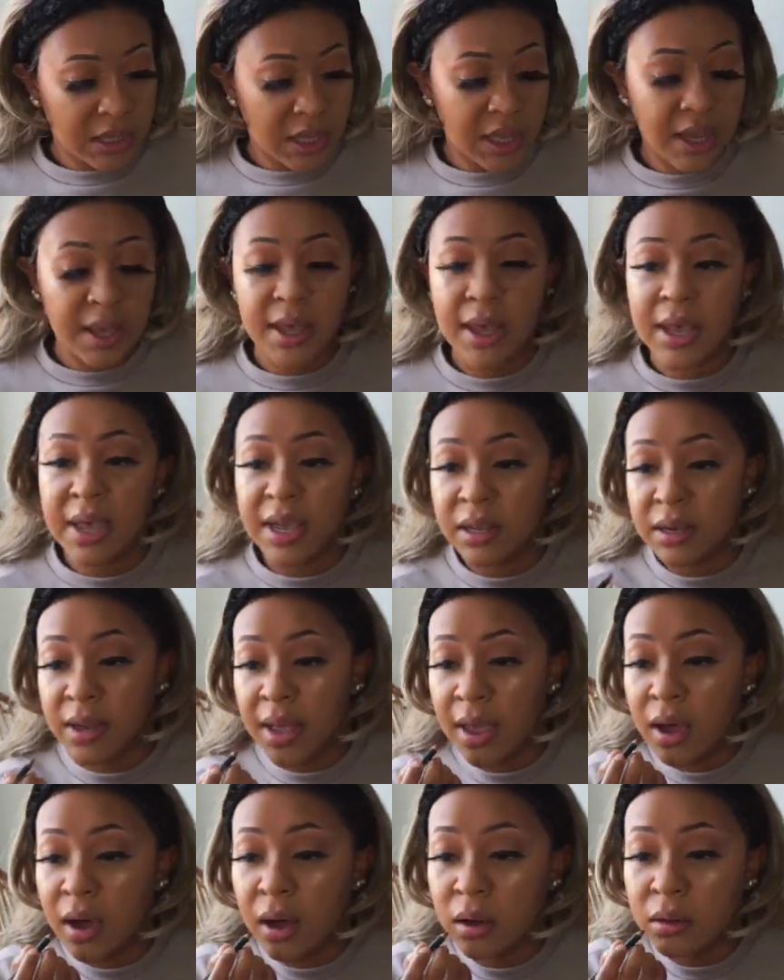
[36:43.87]
that and
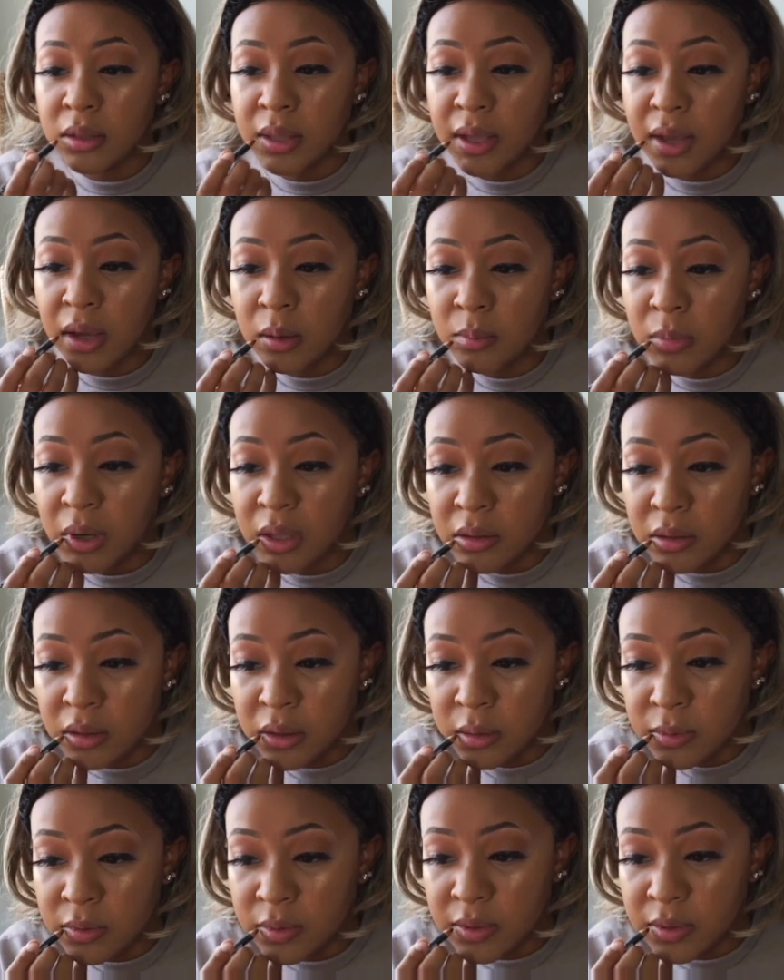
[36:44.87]
outline my lips,